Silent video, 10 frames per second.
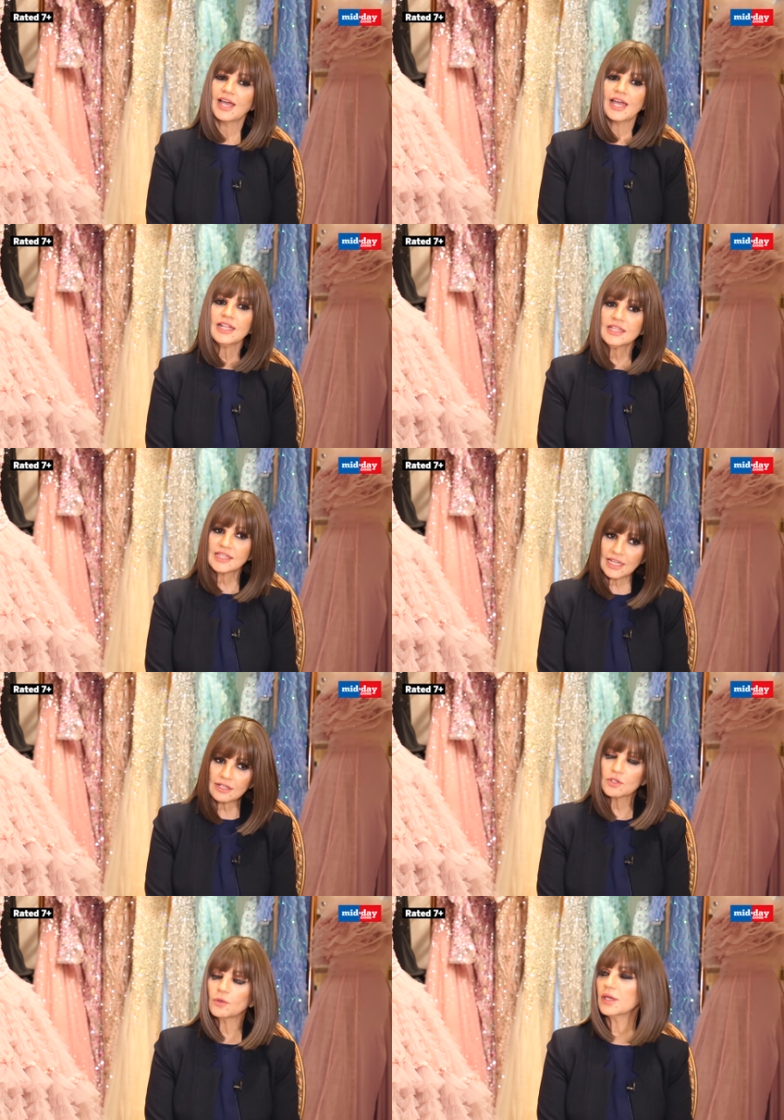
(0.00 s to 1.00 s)
and
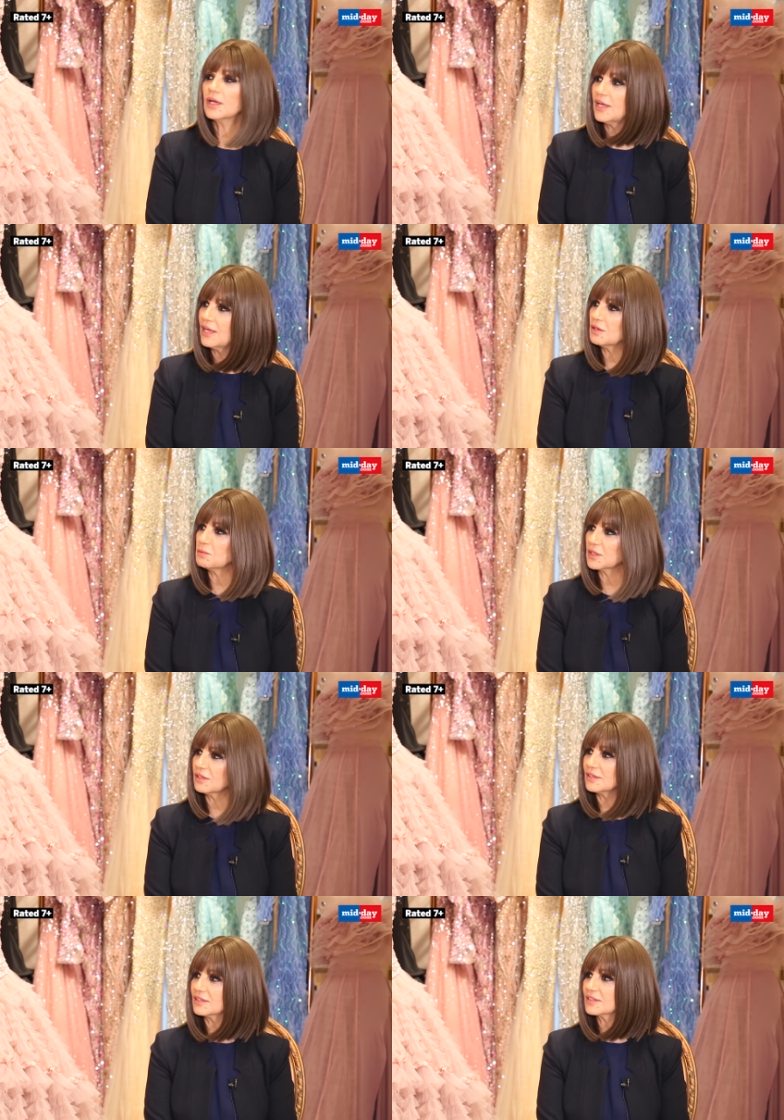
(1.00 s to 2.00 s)
then going ahead
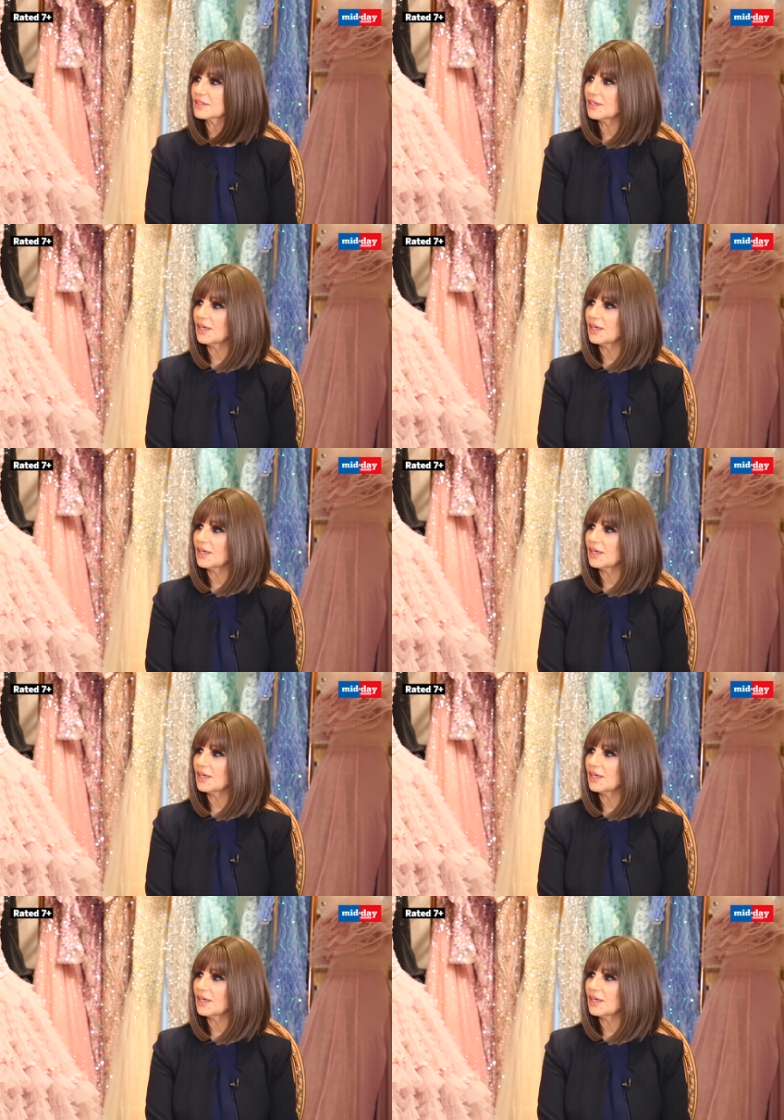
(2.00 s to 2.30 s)
with it.